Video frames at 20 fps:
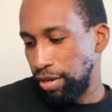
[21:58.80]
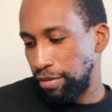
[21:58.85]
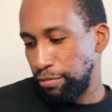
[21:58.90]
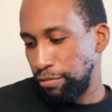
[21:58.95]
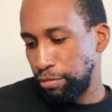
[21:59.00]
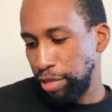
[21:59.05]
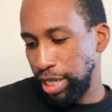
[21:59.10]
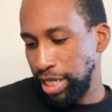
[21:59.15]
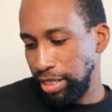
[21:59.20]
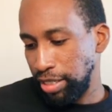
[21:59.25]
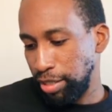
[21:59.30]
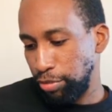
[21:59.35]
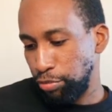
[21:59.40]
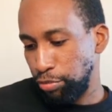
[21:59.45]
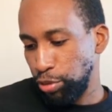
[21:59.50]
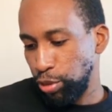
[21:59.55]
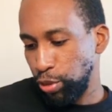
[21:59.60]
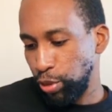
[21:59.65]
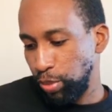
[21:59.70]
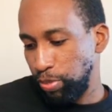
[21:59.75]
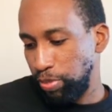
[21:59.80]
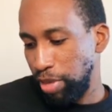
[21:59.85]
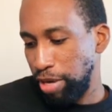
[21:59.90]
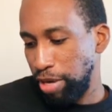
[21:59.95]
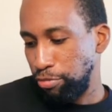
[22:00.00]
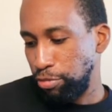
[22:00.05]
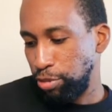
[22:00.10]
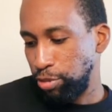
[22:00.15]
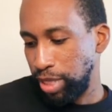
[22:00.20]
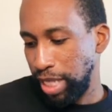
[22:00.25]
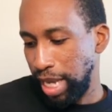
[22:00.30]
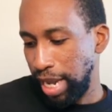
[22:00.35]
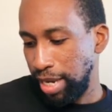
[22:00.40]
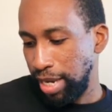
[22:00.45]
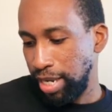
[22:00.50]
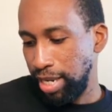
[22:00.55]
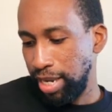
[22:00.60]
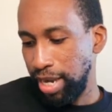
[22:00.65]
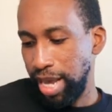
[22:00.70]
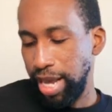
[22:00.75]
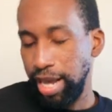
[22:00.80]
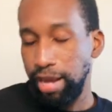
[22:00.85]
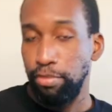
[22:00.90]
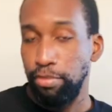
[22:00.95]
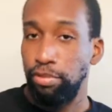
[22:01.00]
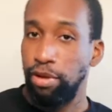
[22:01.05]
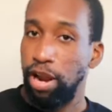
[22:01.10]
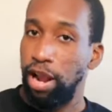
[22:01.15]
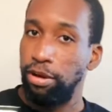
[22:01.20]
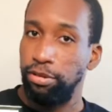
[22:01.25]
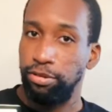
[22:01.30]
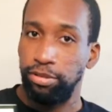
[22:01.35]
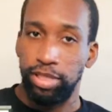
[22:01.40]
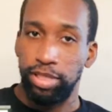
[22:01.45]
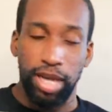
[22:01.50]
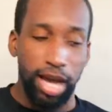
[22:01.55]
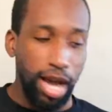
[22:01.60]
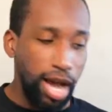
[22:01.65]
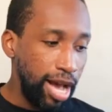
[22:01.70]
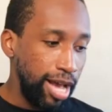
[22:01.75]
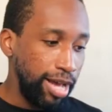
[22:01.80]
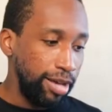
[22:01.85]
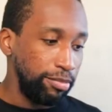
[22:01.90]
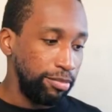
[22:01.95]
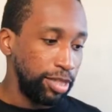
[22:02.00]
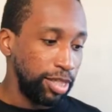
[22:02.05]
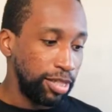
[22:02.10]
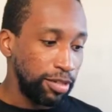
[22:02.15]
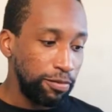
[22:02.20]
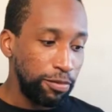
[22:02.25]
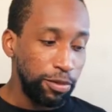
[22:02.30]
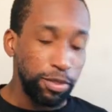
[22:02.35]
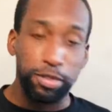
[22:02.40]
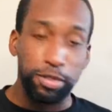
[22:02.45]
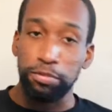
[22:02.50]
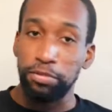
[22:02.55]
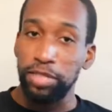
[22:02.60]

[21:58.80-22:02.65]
of Wraiths and Ruin by Roseanne A. Brown. I am looking forward to